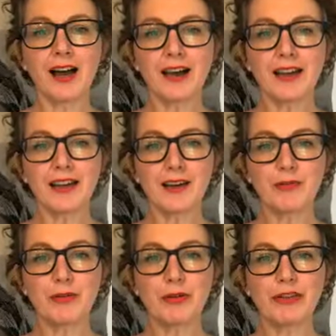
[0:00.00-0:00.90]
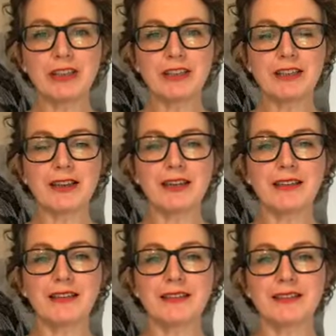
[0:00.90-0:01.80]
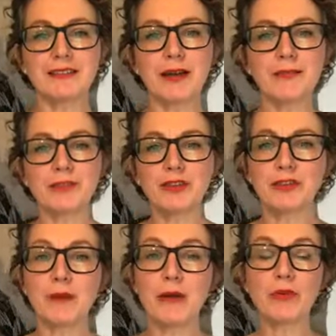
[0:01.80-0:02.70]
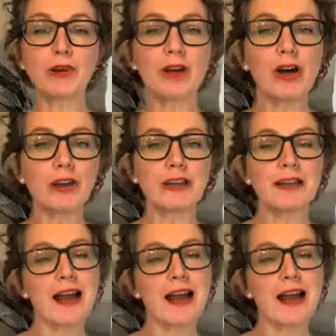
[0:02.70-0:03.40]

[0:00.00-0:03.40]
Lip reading: Hi everybody, it's just about 1 o'clock